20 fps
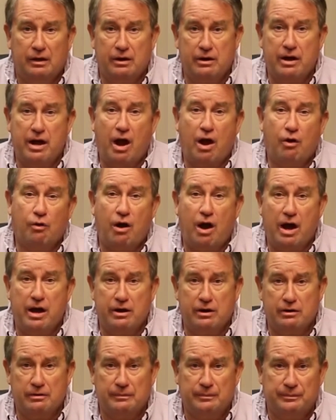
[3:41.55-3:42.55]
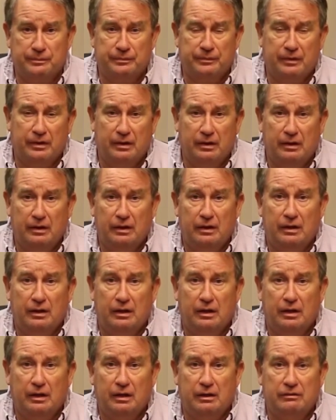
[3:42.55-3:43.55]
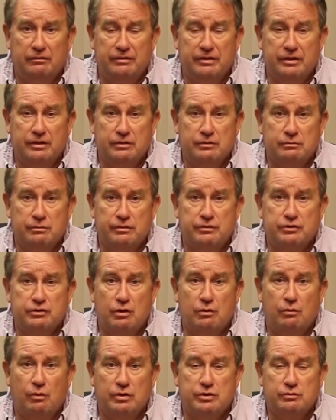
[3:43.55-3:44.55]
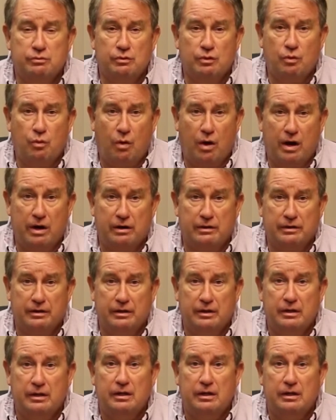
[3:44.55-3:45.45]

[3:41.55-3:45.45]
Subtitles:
In our prior videos, we've shown what's required.